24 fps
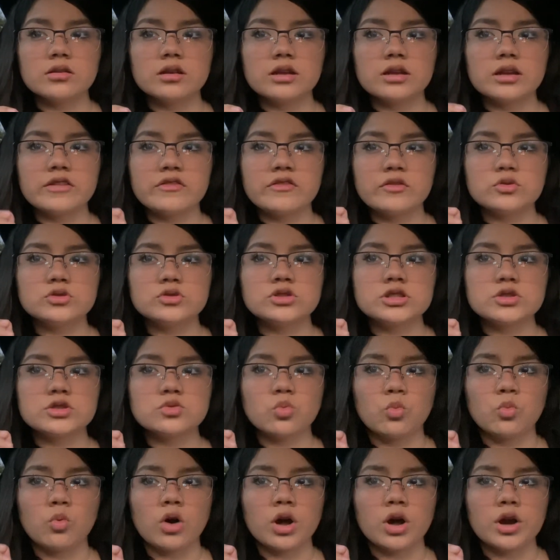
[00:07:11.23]
If it was just
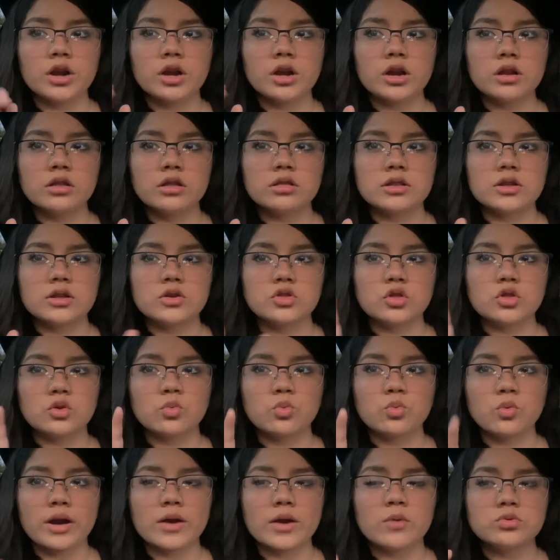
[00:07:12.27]
water, the
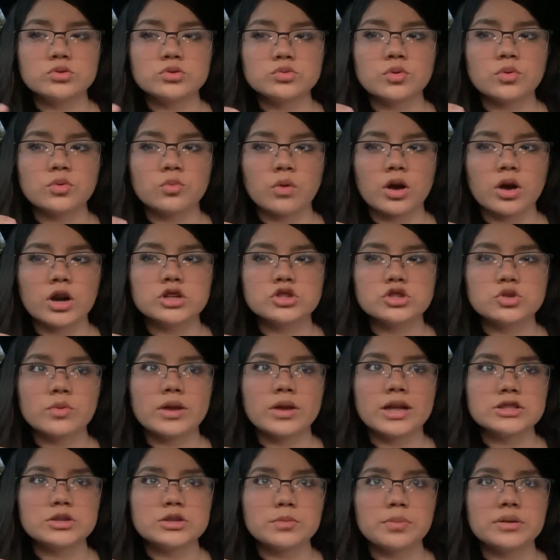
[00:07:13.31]
ride was with water, so we
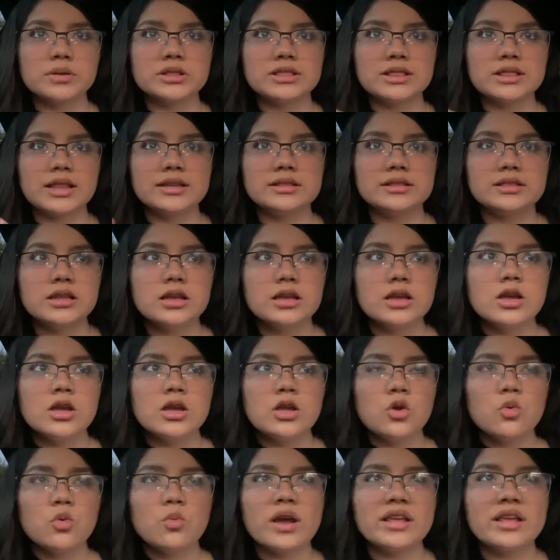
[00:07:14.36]
had to put, like,
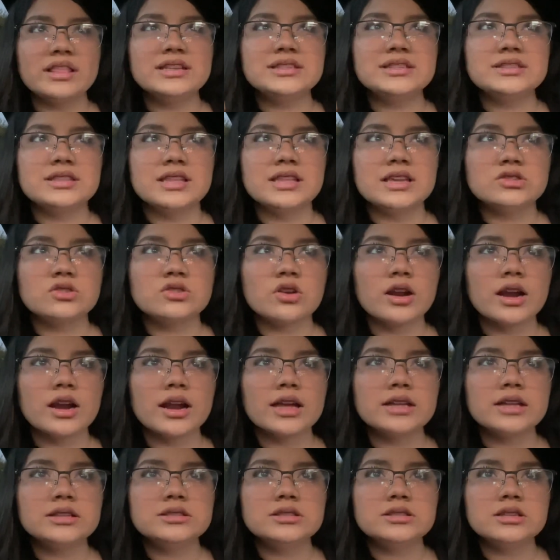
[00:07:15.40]
we had these things on our
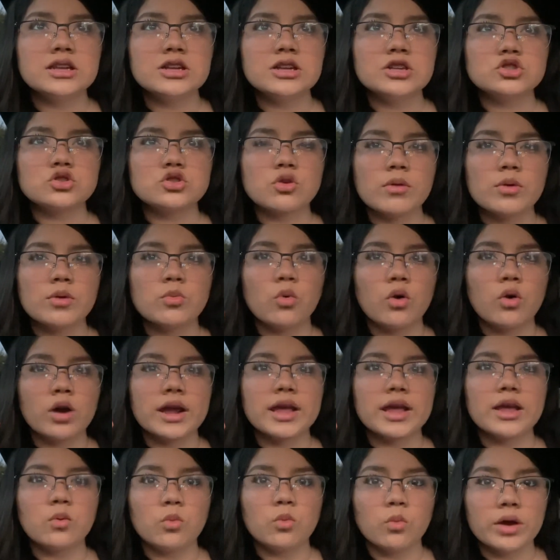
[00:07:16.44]
heads so we won't
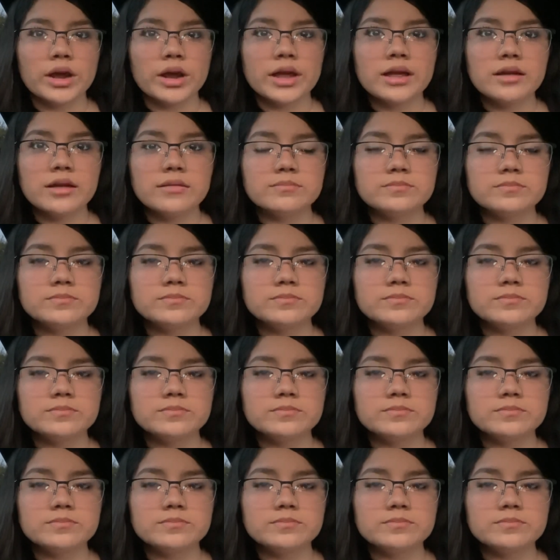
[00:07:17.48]
get wet.